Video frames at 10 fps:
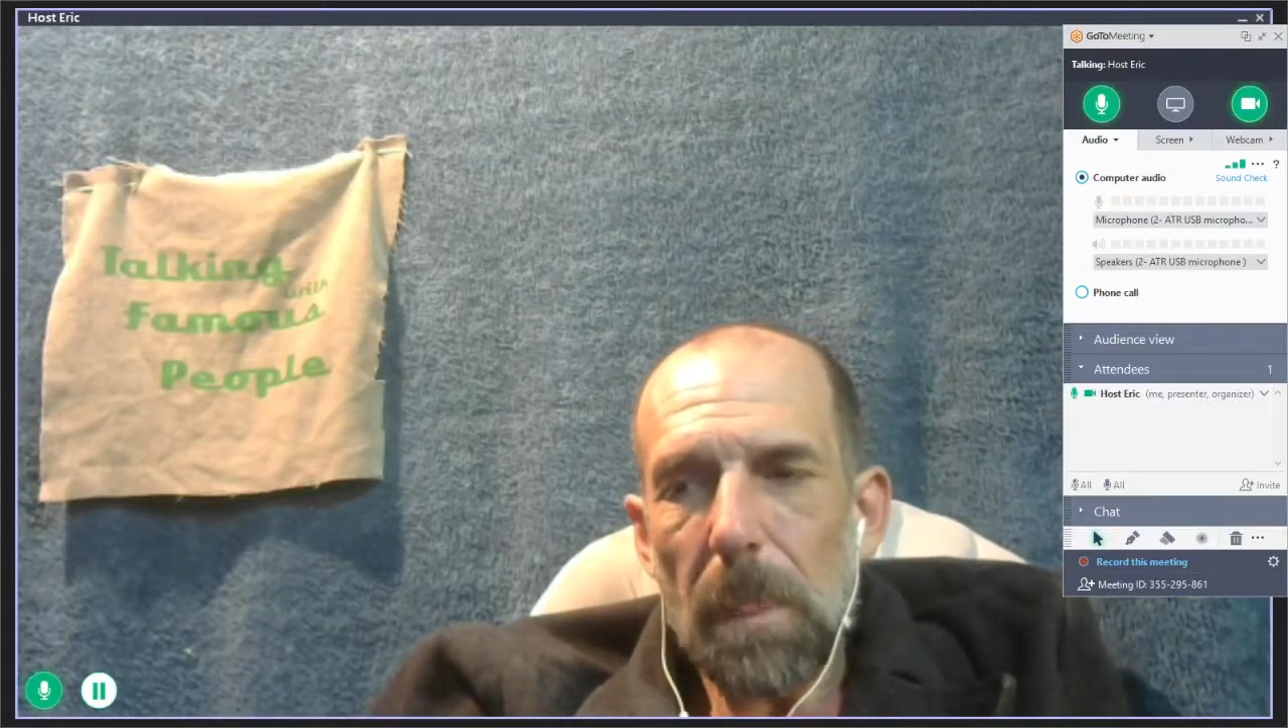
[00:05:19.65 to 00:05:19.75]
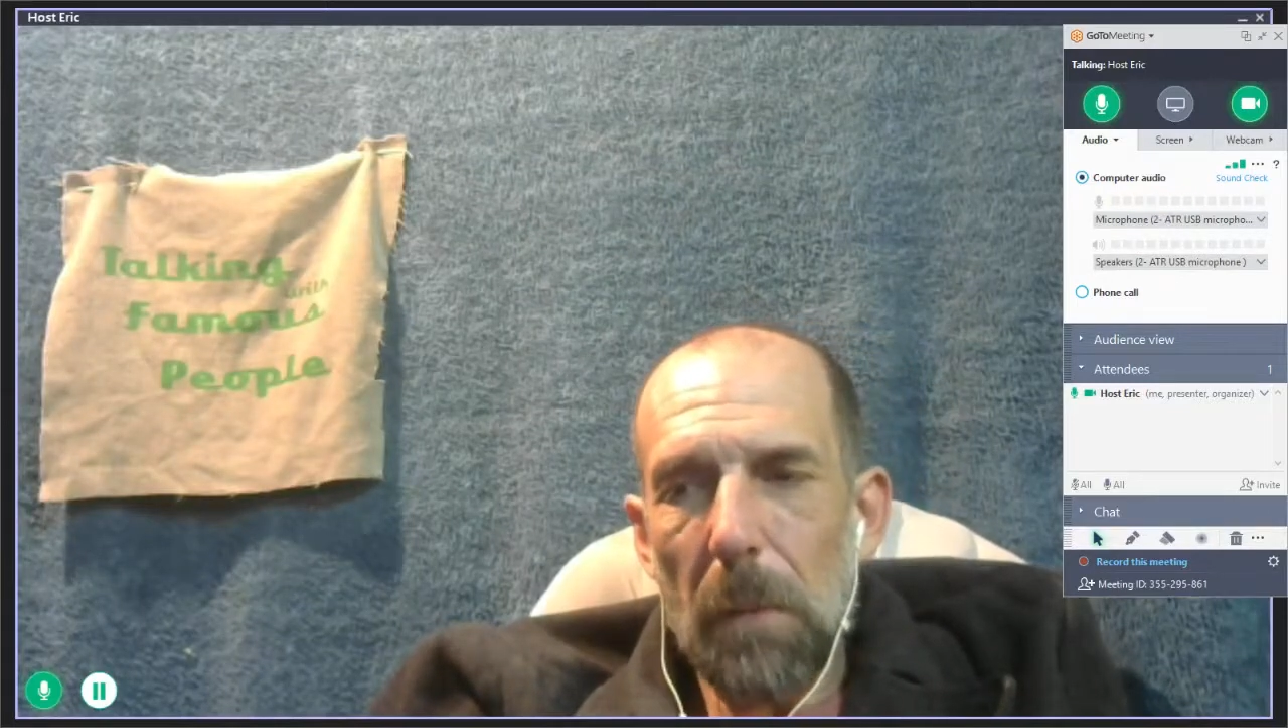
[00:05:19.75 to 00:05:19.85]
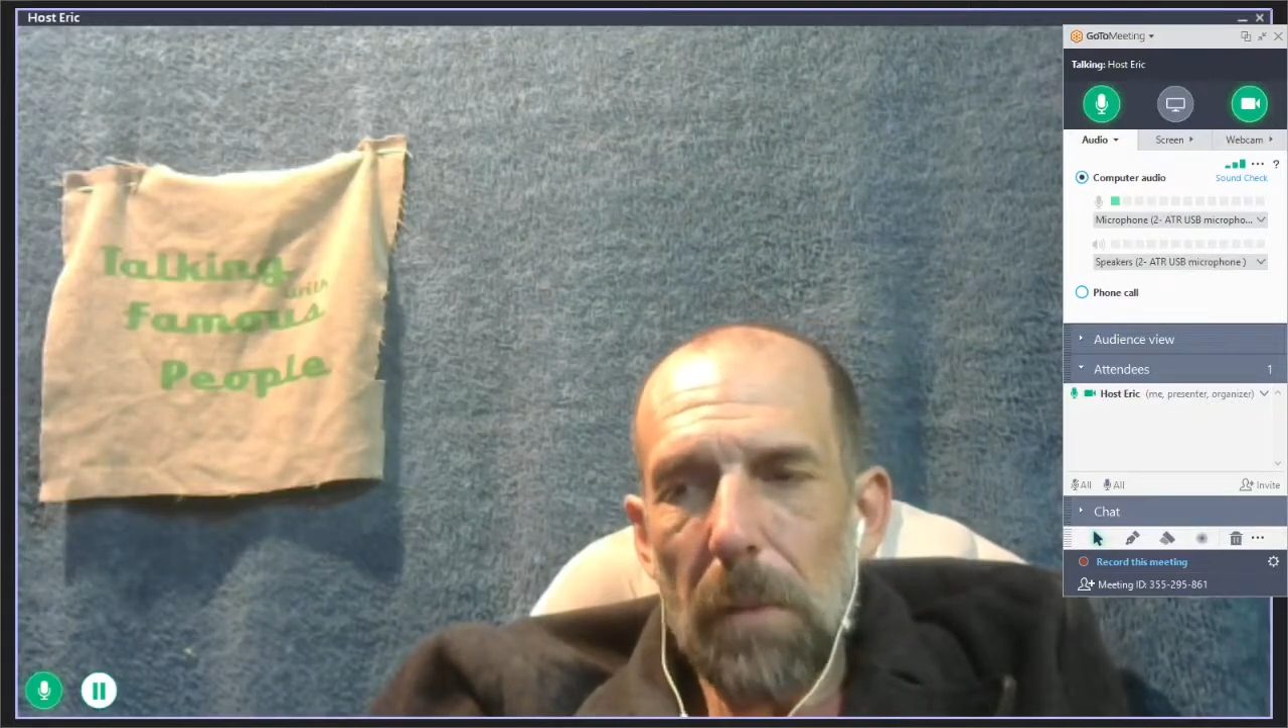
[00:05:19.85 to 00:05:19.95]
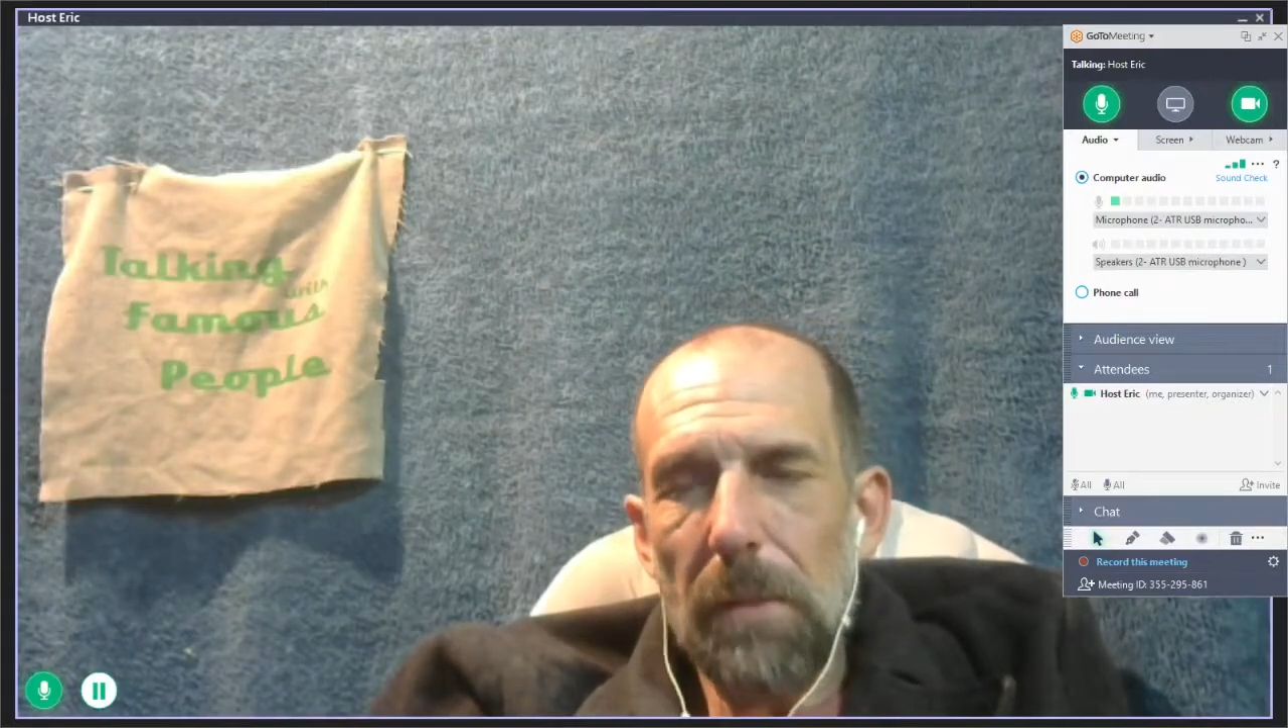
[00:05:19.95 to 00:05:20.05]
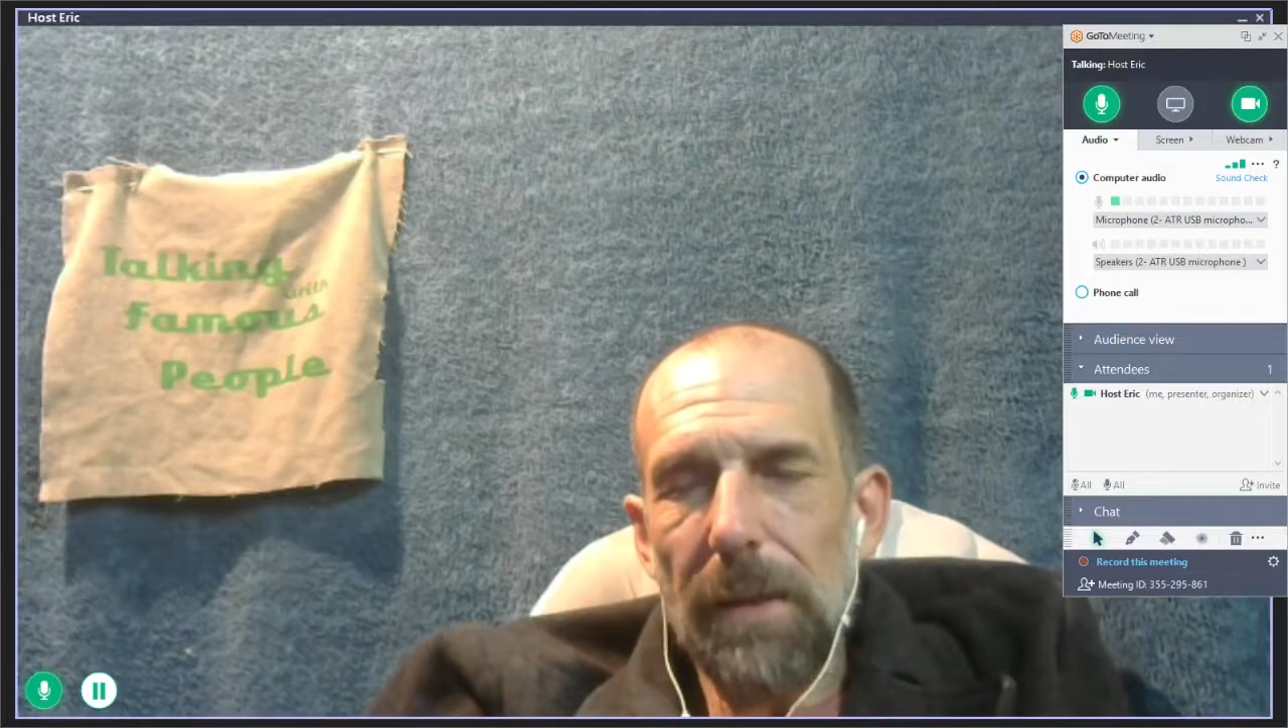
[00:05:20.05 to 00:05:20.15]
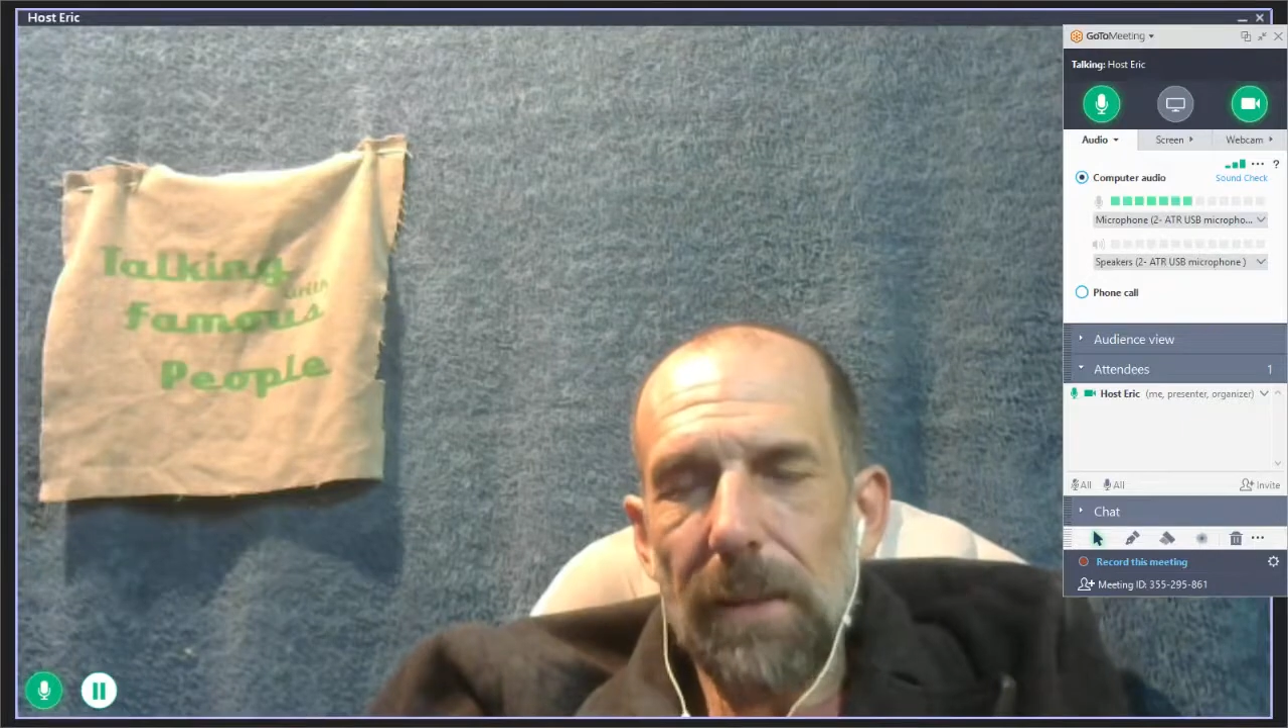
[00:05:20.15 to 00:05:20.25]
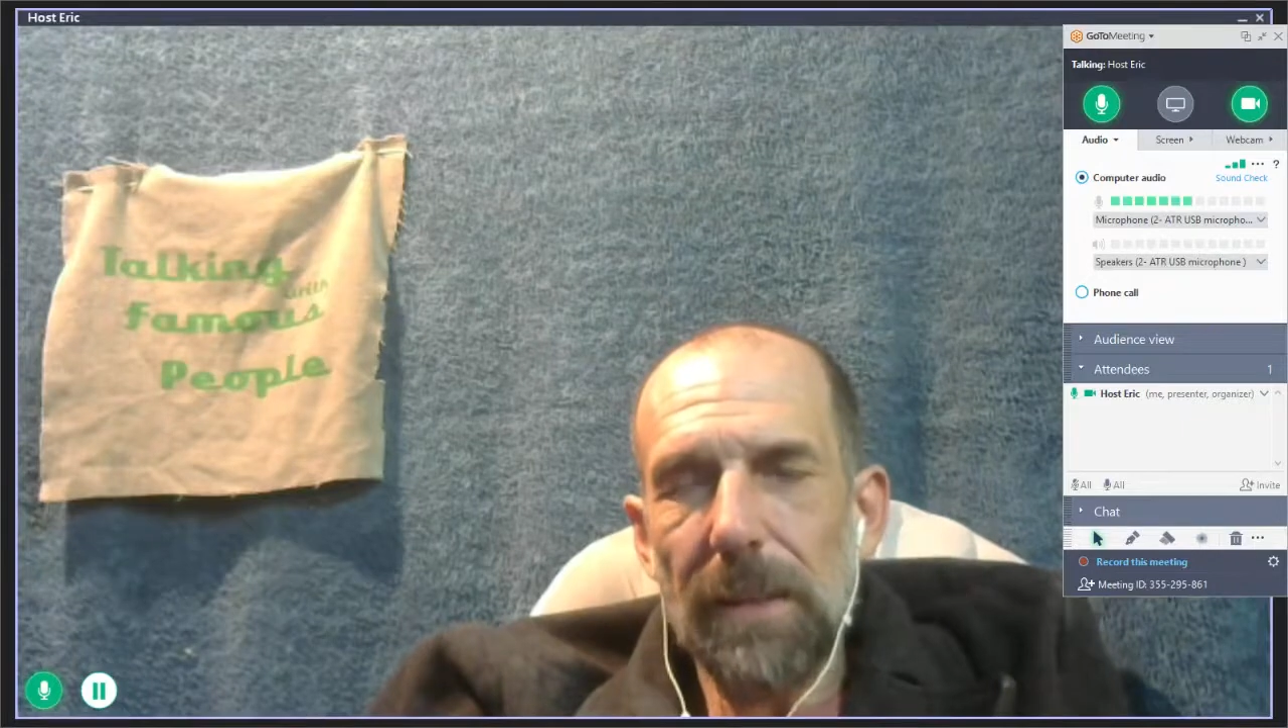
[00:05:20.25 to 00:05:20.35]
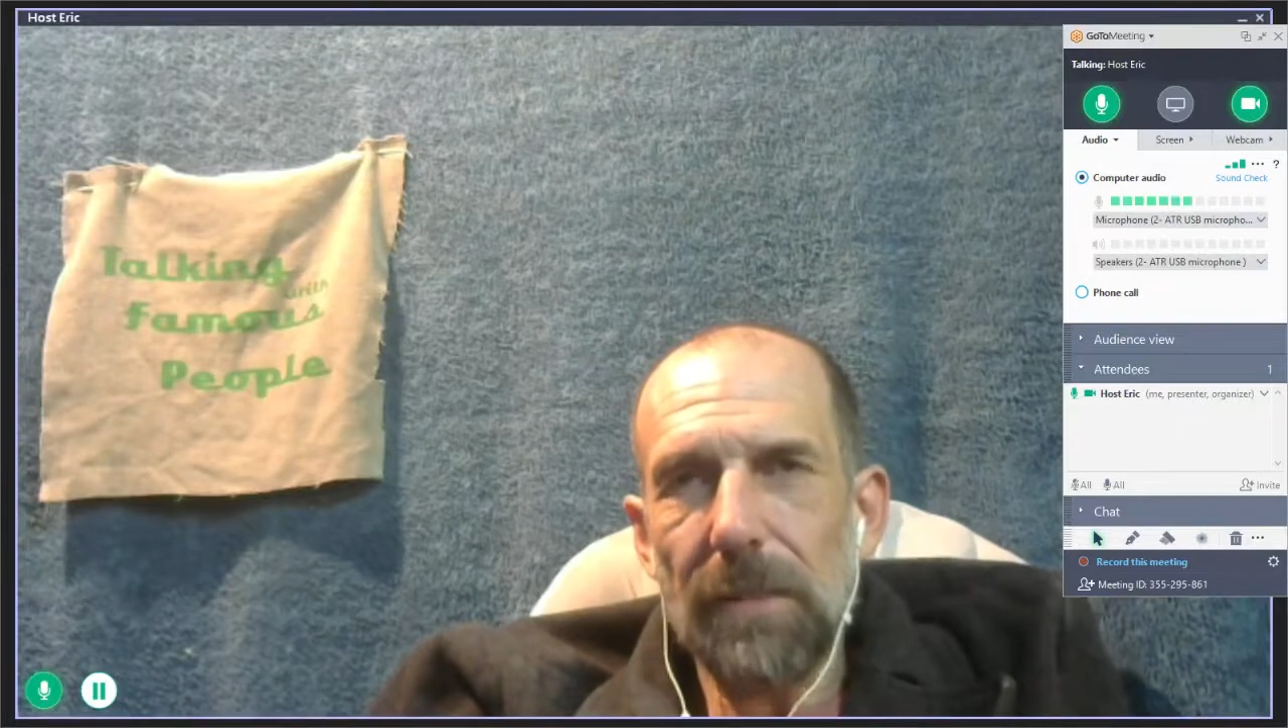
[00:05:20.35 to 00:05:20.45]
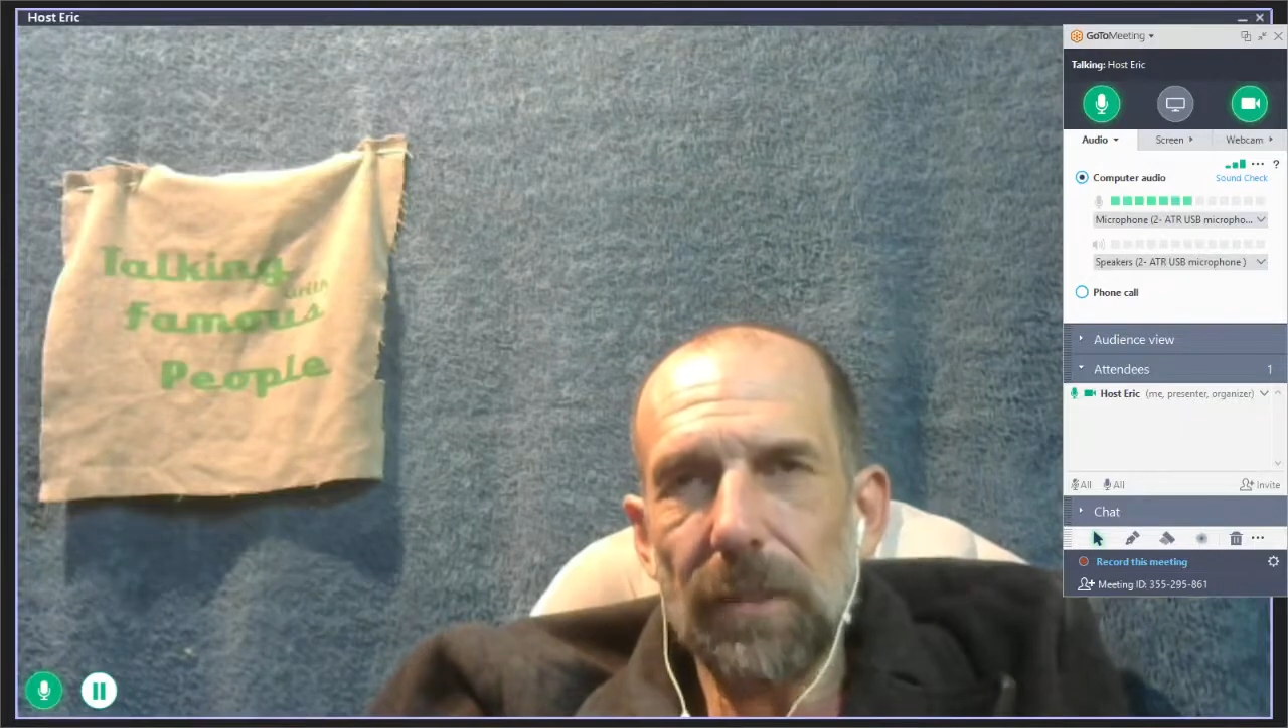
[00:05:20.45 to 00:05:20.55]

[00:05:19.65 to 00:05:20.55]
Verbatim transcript: made me